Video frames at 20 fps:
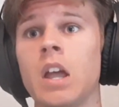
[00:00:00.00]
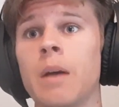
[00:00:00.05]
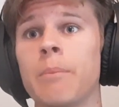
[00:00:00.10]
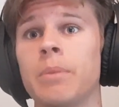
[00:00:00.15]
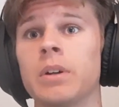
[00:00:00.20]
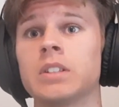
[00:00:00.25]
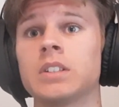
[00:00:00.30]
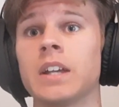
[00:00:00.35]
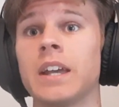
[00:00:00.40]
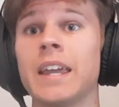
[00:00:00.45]

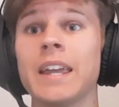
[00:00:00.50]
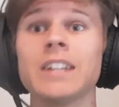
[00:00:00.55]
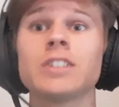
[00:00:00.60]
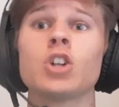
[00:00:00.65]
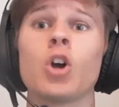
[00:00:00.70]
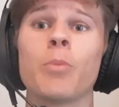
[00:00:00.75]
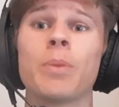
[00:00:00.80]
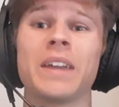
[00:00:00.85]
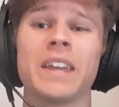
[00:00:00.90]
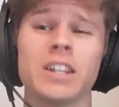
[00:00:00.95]
But here's
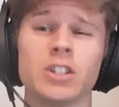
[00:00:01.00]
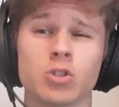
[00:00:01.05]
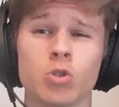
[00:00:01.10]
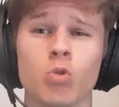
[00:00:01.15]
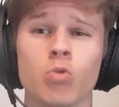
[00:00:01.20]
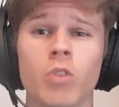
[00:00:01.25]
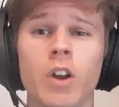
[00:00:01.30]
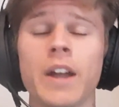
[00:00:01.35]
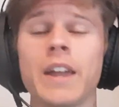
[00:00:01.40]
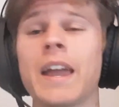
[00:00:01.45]
hoping he's
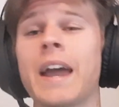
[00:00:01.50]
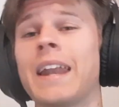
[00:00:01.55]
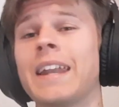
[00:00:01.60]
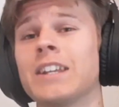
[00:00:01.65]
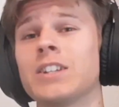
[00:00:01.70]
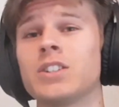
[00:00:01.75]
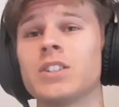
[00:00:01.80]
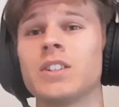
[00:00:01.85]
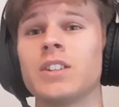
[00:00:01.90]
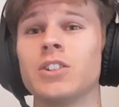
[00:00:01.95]
all right and
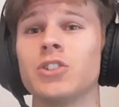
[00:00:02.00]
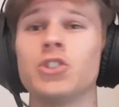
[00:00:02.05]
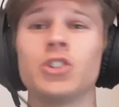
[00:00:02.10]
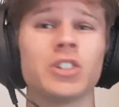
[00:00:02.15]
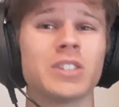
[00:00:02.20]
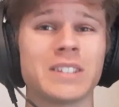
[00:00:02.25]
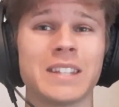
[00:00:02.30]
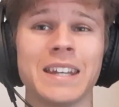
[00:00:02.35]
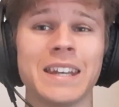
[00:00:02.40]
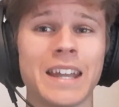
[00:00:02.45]
it's
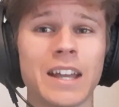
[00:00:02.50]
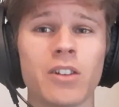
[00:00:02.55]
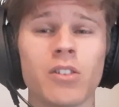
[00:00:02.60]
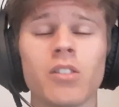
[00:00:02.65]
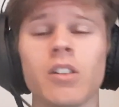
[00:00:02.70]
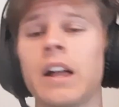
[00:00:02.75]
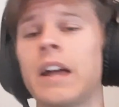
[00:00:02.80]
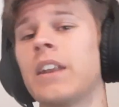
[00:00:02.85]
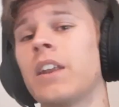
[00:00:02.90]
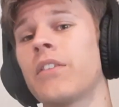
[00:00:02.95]
just a
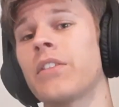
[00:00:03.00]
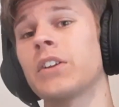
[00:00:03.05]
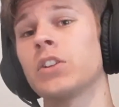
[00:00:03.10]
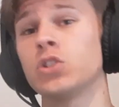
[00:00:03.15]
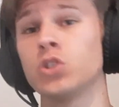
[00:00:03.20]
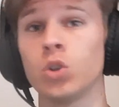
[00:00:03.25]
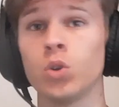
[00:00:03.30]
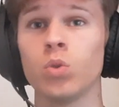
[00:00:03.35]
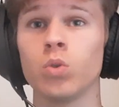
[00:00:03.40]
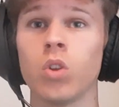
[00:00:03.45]
niggle and nothing
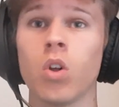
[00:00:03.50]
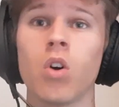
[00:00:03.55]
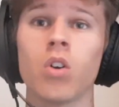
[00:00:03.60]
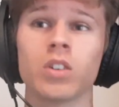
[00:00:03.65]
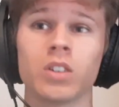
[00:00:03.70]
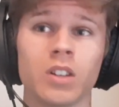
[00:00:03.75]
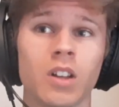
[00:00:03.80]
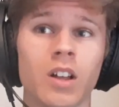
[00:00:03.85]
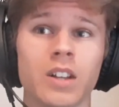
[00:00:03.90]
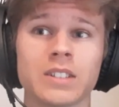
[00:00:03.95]
too
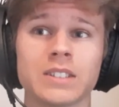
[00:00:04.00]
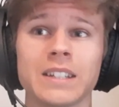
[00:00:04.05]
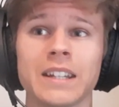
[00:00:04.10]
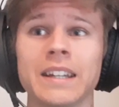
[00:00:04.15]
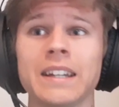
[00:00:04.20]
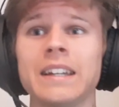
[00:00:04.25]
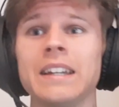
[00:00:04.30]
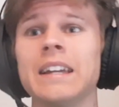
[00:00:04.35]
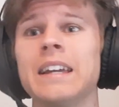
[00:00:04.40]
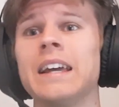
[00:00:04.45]
long
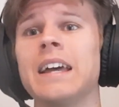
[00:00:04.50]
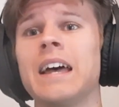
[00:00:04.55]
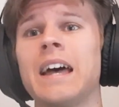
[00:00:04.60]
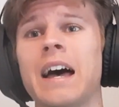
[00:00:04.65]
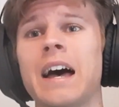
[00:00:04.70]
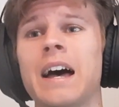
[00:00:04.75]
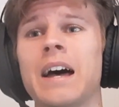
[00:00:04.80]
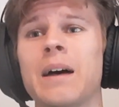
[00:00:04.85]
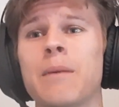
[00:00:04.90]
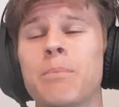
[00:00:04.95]
lasting,
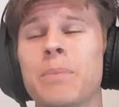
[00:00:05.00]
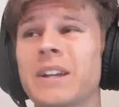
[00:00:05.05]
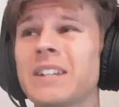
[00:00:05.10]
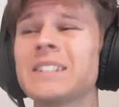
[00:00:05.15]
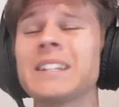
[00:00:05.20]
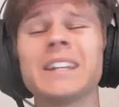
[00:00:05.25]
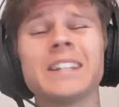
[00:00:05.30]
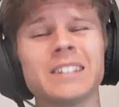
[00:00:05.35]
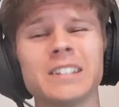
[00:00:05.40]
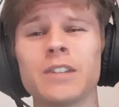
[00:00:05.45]
because
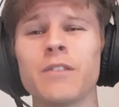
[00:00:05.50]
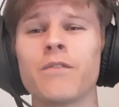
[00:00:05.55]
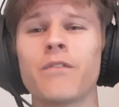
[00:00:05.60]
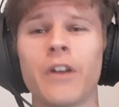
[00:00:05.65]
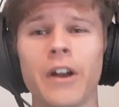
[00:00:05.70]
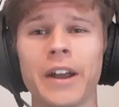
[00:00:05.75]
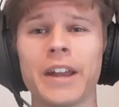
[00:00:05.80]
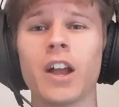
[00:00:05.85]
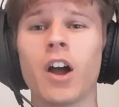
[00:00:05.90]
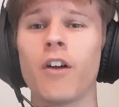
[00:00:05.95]
he has had a
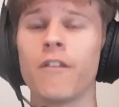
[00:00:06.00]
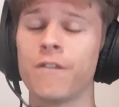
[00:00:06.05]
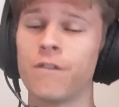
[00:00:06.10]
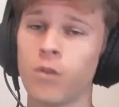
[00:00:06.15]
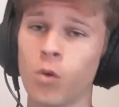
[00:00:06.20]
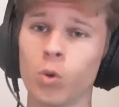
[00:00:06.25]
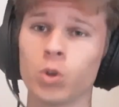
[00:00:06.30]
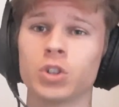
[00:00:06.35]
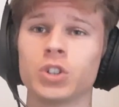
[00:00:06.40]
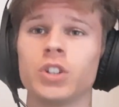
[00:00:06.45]
very
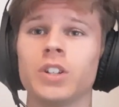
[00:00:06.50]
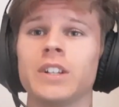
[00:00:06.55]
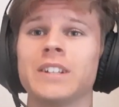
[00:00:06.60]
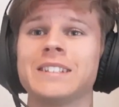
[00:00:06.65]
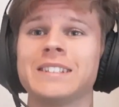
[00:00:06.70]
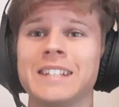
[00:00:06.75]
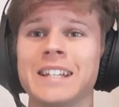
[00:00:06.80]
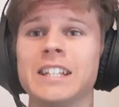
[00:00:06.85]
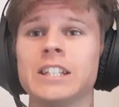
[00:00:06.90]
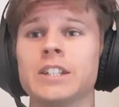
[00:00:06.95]
unfortunate
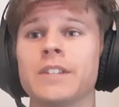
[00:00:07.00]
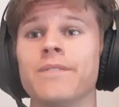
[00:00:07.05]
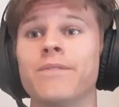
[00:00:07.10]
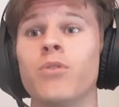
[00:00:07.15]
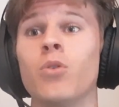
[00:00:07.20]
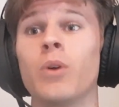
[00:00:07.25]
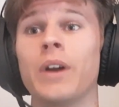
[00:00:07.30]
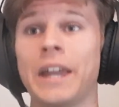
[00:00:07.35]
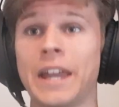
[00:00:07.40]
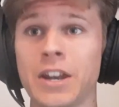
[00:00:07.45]
season
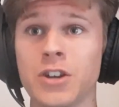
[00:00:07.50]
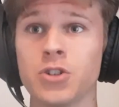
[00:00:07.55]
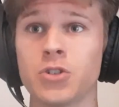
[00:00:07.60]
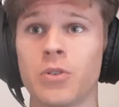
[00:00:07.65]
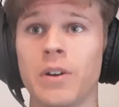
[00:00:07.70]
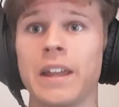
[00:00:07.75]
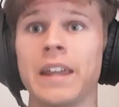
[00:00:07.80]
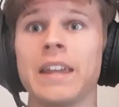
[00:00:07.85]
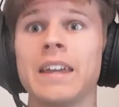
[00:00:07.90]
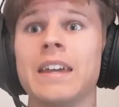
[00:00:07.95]
for
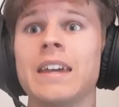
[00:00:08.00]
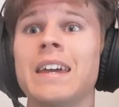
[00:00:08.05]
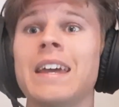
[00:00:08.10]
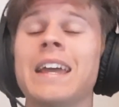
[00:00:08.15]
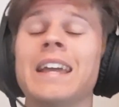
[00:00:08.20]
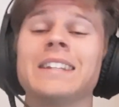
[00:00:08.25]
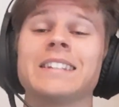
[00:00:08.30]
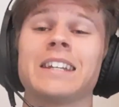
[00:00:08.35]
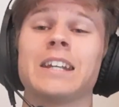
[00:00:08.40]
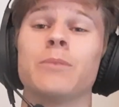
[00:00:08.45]
injury.
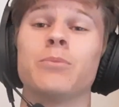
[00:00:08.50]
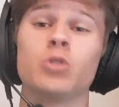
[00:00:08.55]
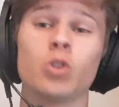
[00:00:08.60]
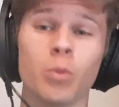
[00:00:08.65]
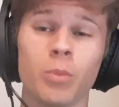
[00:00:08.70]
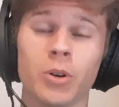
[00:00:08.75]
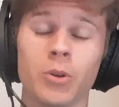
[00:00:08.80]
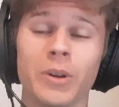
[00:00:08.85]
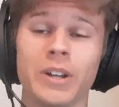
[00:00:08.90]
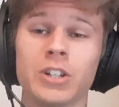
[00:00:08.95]
He's had
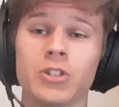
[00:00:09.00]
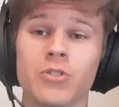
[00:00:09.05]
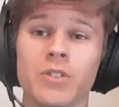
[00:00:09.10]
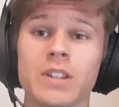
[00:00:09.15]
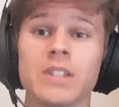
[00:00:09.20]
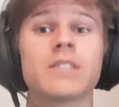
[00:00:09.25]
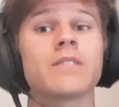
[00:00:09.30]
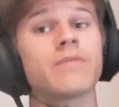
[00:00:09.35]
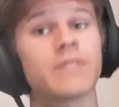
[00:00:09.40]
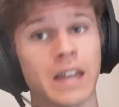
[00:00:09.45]
abdominal
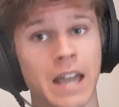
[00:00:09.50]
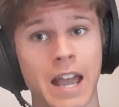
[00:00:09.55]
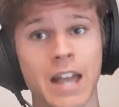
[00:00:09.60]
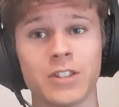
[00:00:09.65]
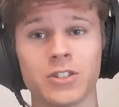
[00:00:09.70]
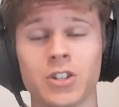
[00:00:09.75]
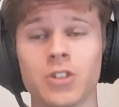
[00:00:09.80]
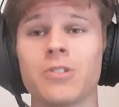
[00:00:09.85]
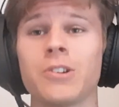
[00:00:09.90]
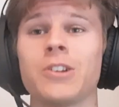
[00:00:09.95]
injuries, the hand
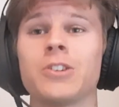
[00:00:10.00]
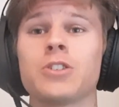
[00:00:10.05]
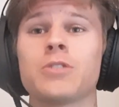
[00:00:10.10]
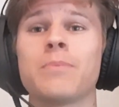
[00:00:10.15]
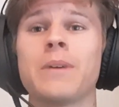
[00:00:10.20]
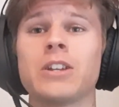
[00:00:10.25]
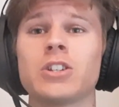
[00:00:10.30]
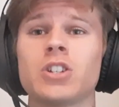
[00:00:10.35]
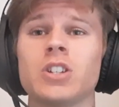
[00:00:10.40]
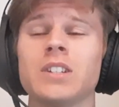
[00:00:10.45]
surgery I
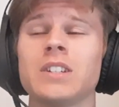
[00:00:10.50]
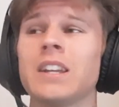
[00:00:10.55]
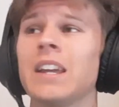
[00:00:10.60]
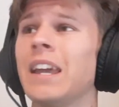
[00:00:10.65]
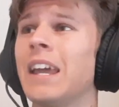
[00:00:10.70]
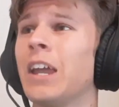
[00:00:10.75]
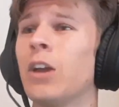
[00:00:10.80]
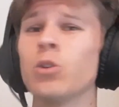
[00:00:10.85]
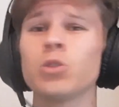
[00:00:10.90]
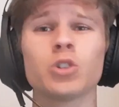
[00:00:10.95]
just mentioned.
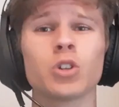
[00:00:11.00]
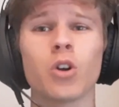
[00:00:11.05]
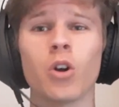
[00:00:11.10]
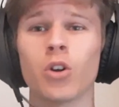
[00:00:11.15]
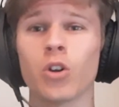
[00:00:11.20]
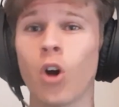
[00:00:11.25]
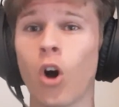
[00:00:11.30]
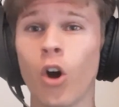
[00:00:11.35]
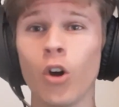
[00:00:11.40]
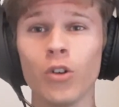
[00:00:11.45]
He also got
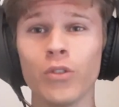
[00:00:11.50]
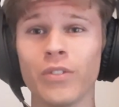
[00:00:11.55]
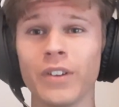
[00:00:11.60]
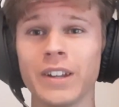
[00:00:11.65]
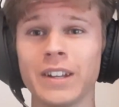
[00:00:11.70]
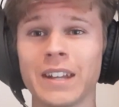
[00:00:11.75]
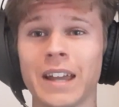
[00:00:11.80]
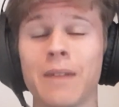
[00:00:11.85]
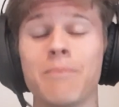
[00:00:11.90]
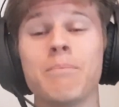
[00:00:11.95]

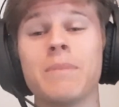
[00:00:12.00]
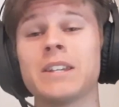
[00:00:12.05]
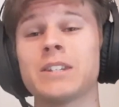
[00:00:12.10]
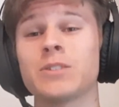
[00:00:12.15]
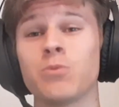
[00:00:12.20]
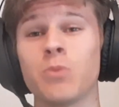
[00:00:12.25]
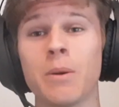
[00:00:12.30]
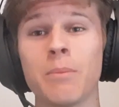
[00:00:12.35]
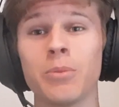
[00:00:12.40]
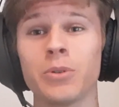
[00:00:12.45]
COVID and
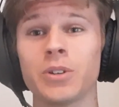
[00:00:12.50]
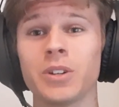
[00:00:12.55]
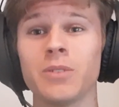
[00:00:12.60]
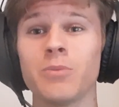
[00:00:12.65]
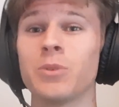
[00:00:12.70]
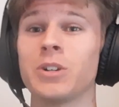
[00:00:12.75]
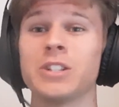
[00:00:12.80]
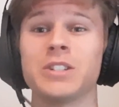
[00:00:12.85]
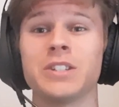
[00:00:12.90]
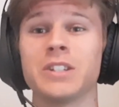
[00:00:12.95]
missed Wimbledon,
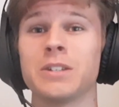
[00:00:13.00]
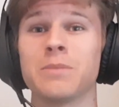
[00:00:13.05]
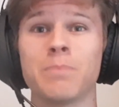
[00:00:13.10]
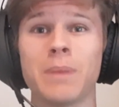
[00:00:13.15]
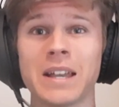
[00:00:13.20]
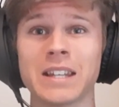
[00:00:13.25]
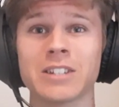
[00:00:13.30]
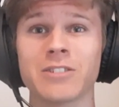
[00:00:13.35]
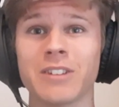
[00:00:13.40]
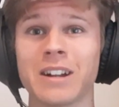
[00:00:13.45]
which is his
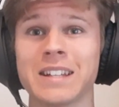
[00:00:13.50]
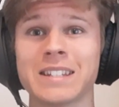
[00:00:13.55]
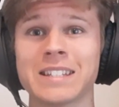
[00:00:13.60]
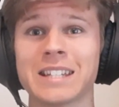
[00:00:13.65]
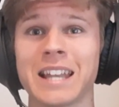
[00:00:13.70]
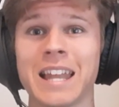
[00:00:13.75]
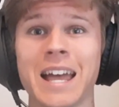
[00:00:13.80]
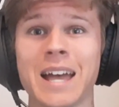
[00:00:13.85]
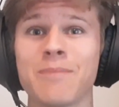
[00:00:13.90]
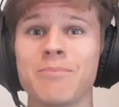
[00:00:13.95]
best Grand
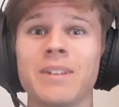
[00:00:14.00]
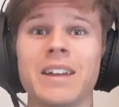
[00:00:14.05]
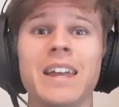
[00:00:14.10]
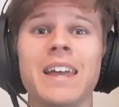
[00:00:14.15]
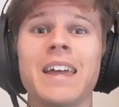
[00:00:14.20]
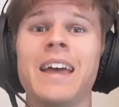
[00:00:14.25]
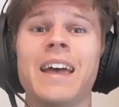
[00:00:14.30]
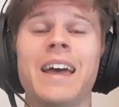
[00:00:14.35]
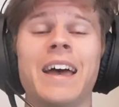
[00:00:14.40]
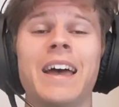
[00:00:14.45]
Slam.
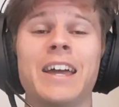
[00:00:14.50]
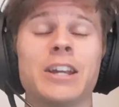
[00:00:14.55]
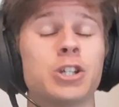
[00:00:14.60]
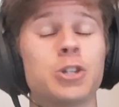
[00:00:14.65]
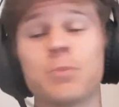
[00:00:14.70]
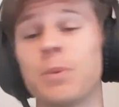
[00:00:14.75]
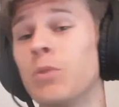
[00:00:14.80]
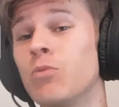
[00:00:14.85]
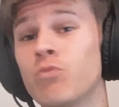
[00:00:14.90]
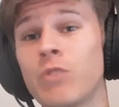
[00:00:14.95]
It's
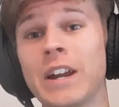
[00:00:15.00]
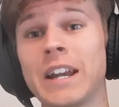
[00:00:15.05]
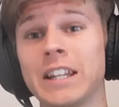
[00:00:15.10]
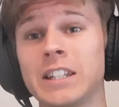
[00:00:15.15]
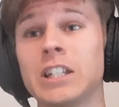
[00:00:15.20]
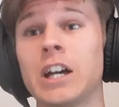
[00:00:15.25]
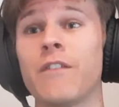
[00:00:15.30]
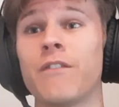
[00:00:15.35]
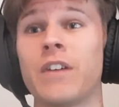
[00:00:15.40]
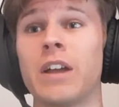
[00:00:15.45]
just been really
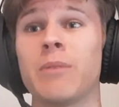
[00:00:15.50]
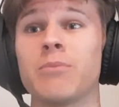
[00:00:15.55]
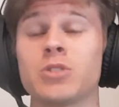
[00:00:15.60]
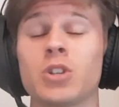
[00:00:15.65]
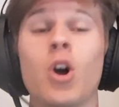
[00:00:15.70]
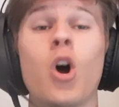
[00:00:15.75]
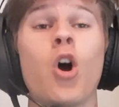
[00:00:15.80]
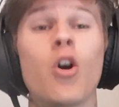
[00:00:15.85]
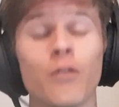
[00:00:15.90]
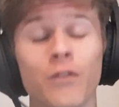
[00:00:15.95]
tough for him,
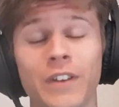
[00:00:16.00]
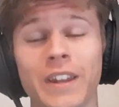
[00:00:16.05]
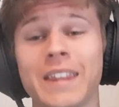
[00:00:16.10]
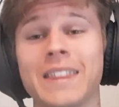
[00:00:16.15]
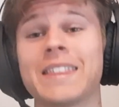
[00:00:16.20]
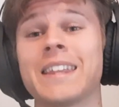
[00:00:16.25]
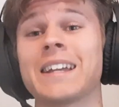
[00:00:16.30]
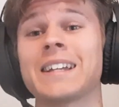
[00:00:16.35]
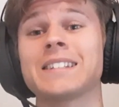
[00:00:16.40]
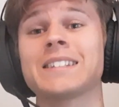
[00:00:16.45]
so hopefully
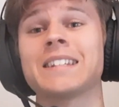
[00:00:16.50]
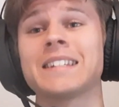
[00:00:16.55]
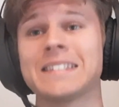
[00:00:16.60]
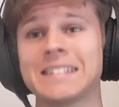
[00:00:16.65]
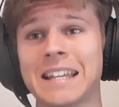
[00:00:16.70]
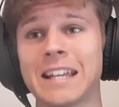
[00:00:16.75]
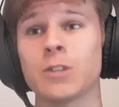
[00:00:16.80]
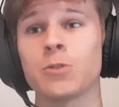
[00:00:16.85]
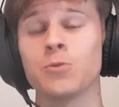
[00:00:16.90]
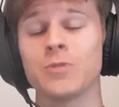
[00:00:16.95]
things
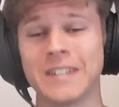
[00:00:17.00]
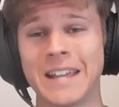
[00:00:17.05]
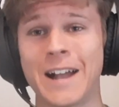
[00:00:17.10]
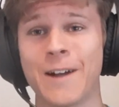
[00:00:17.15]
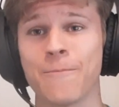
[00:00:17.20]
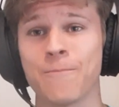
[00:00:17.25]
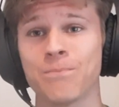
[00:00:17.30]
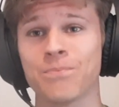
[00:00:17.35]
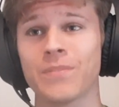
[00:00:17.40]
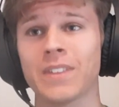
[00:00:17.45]
settle
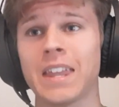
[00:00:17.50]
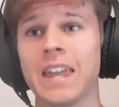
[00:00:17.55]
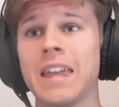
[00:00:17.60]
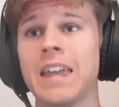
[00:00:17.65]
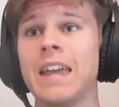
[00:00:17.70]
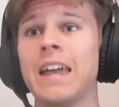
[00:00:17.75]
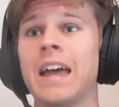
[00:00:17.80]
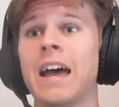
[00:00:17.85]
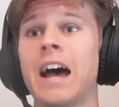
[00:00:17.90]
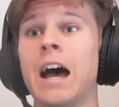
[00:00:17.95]
down.
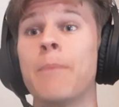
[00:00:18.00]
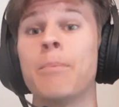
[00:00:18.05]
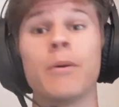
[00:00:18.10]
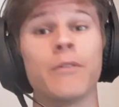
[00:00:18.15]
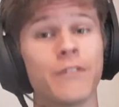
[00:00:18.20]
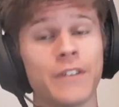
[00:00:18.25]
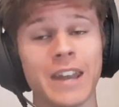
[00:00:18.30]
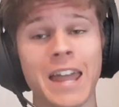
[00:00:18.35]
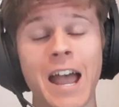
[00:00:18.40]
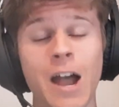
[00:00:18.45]
But
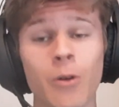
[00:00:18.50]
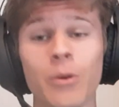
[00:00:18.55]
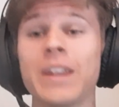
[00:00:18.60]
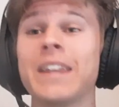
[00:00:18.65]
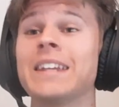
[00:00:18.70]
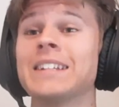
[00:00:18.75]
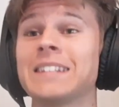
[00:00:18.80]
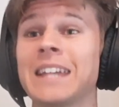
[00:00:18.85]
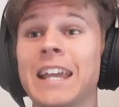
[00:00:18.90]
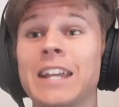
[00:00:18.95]
for now,
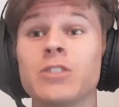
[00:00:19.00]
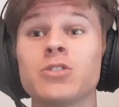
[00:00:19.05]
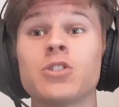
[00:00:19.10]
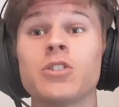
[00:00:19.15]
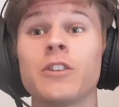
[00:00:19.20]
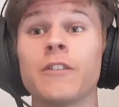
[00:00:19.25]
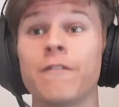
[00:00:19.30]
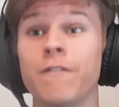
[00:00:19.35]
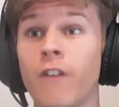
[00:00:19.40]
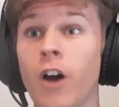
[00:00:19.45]
he is into
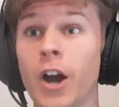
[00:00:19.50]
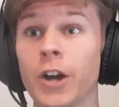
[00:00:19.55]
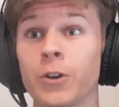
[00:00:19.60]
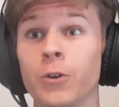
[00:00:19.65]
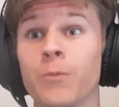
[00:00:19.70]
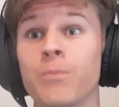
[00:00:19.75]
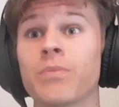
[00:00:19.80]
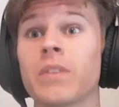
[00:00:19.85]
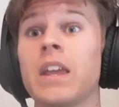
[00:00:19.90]
the final.